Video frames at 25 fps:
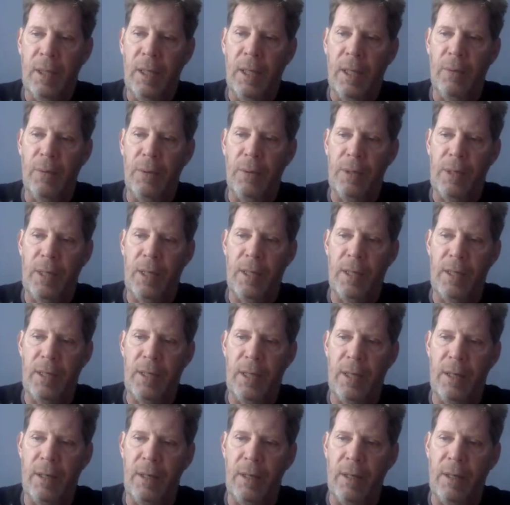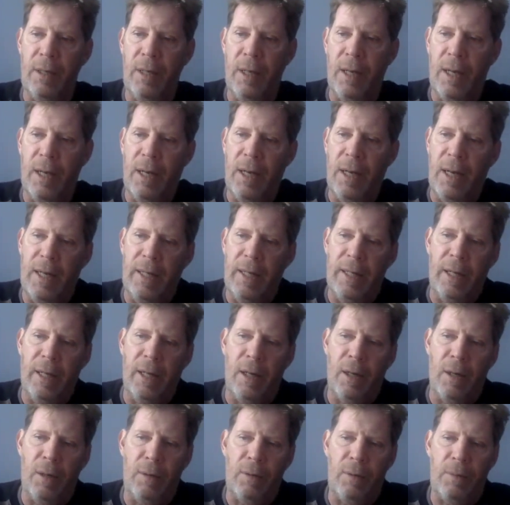it was considered, you
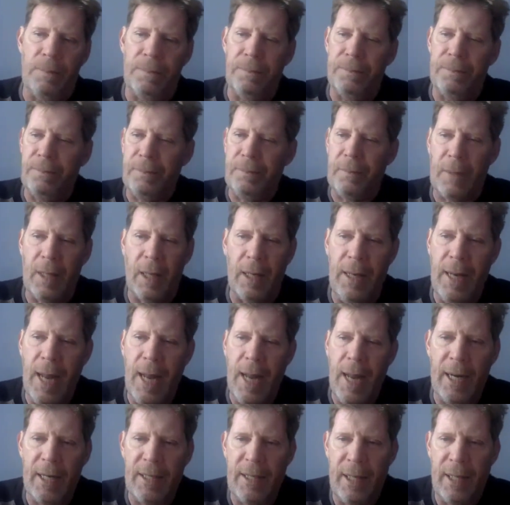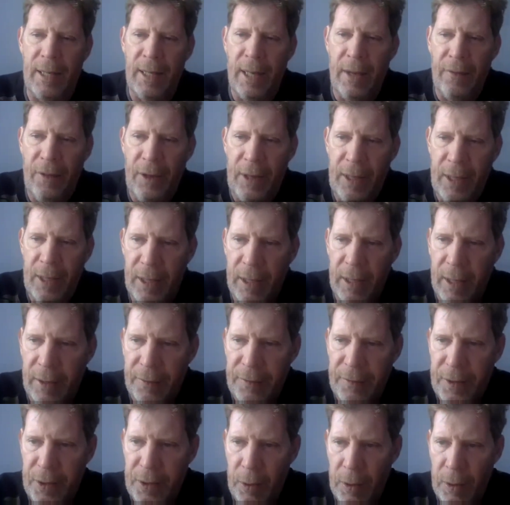know, not a significant
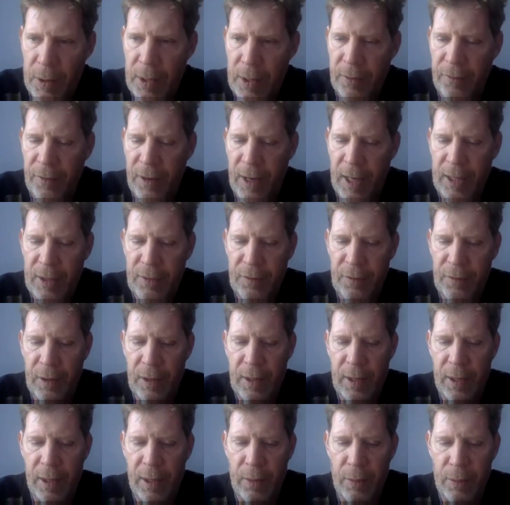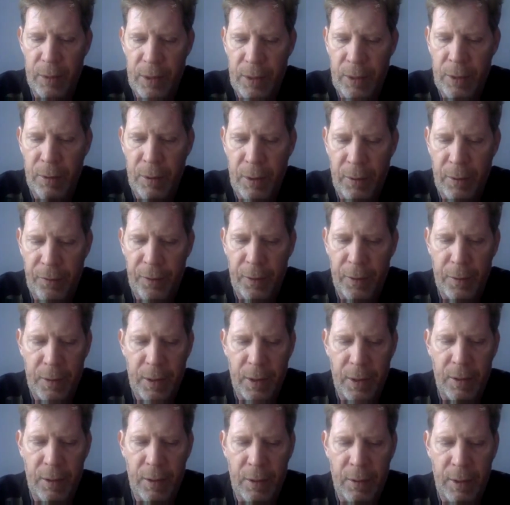enough source of phosphorus, and it was too
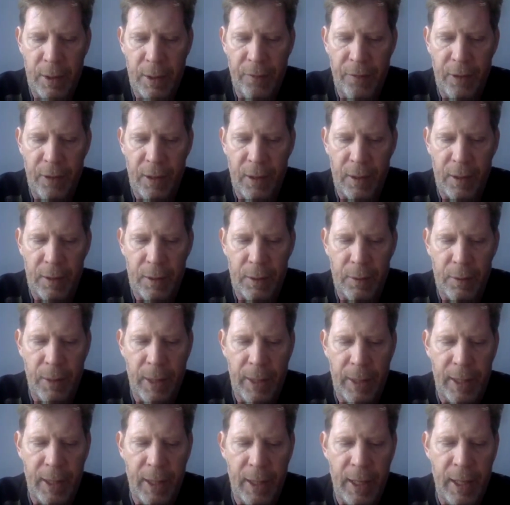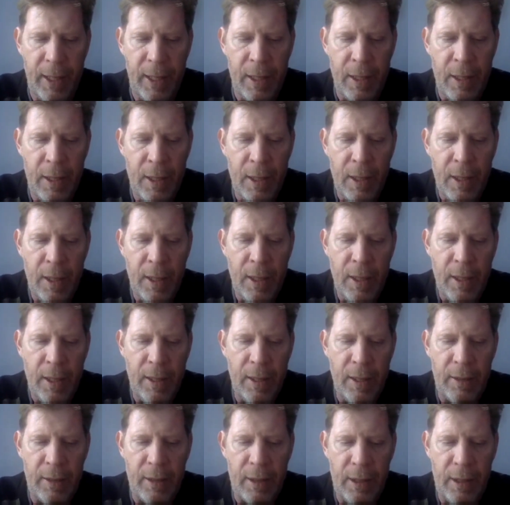diffuse and too difficult to regulate
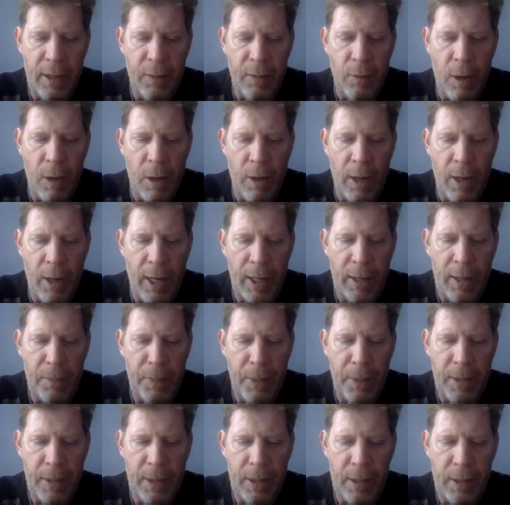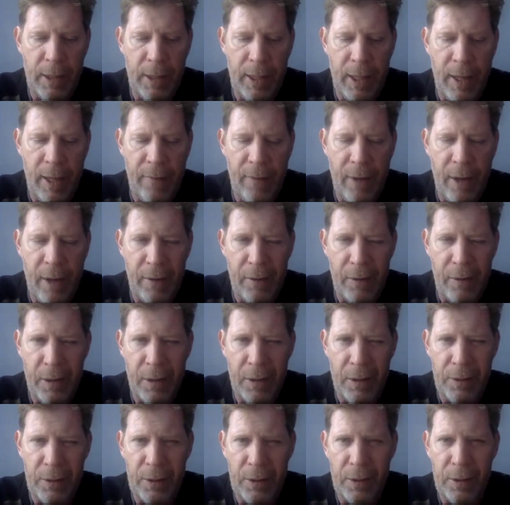that the Clean Water Act basically gave
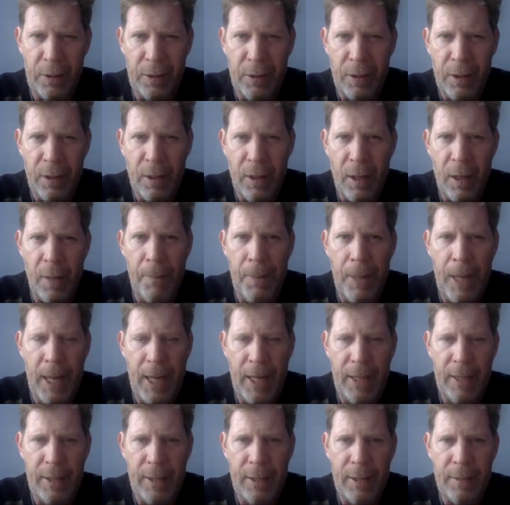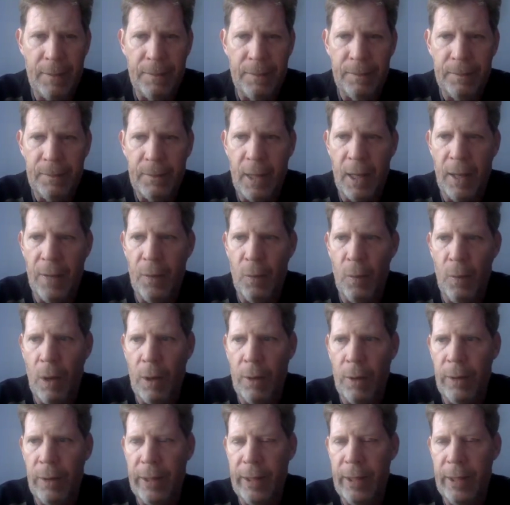agriculture a pass on the
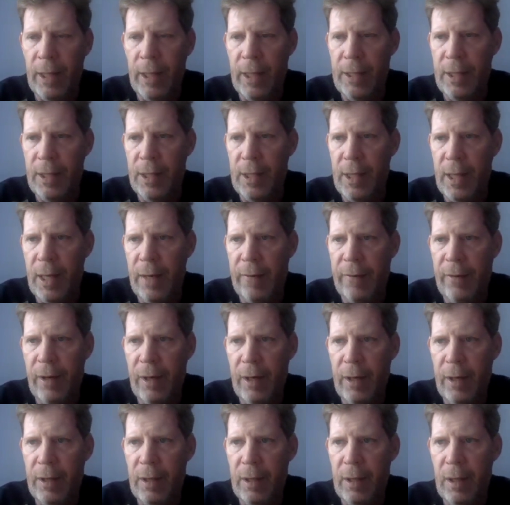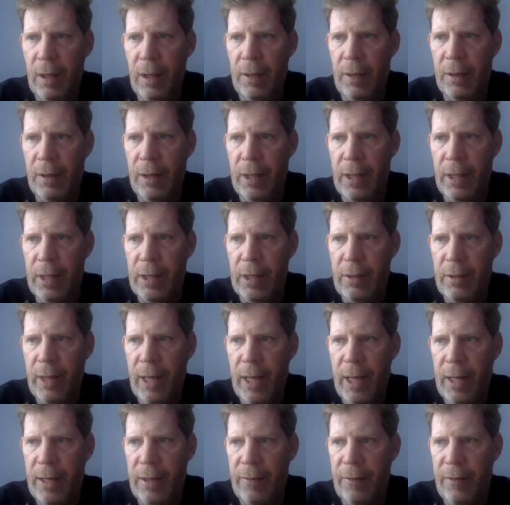water regulations that every other industry
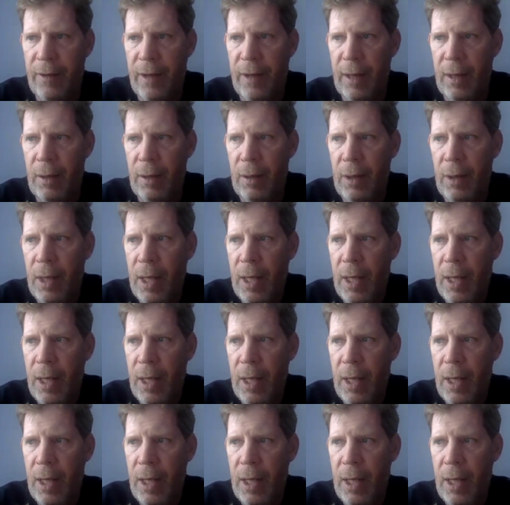had to follow.